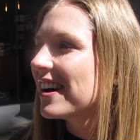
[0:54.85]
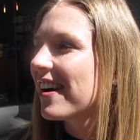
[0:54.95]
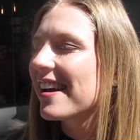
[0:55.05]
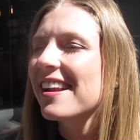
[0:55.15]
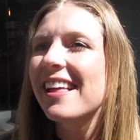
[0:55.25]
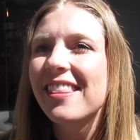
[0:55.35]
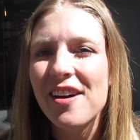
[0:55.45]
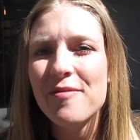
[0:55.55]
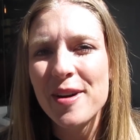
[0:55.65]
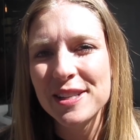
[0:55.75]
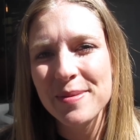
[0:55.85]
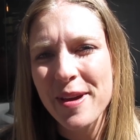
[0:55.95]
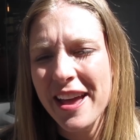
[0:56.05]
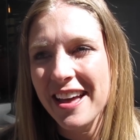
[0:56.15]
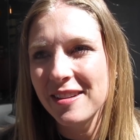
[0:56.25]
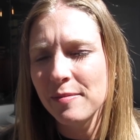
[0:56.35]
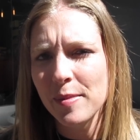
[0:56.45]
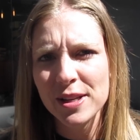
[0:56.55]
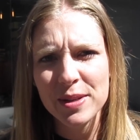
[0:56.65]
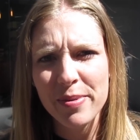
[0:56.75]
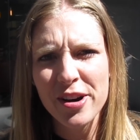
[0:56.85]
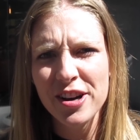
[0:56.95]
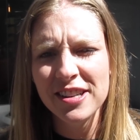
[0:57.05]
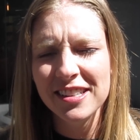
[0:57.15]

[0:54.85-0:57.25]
Greg and I love mazapan. Mazapan?